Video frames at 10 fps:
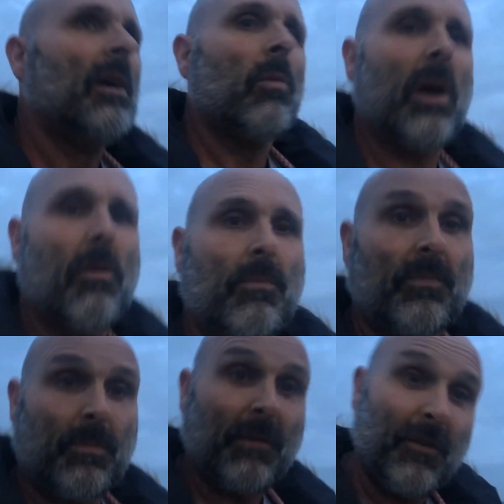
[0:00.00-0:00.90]
Well,
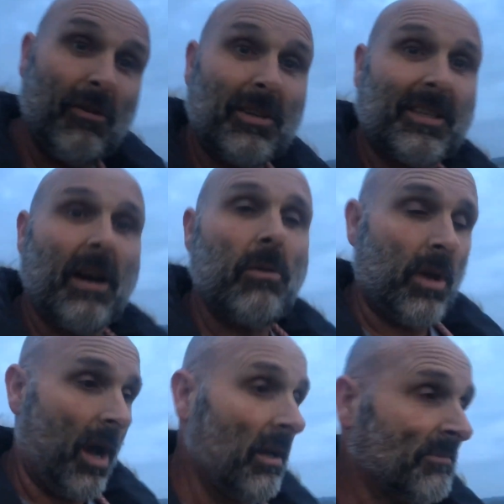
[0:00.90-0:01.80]
before I tell
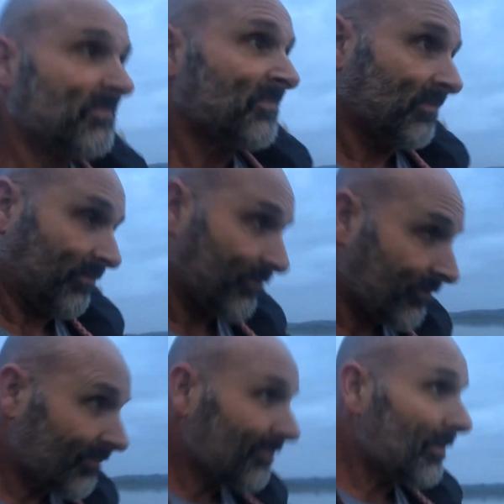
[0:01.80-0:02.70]
you,
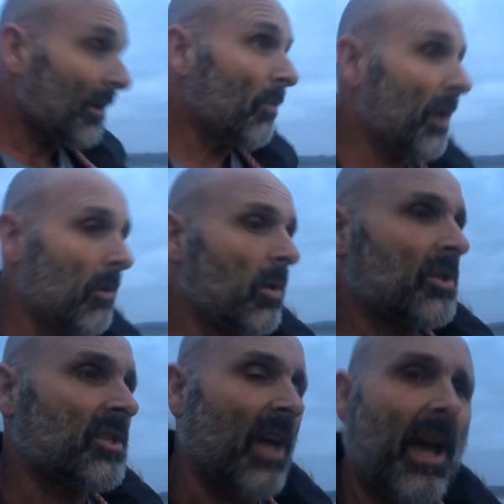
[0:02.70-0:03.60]
what I would
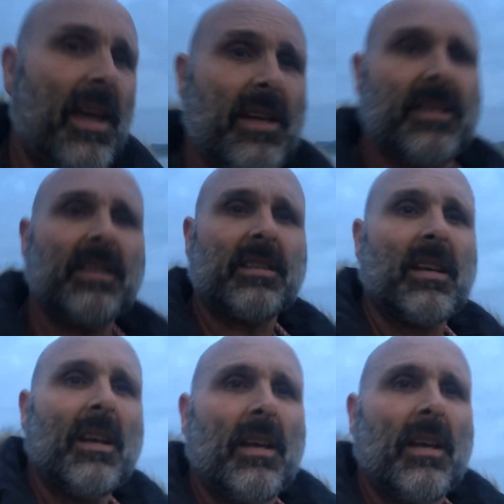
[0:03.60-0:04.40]
say is it's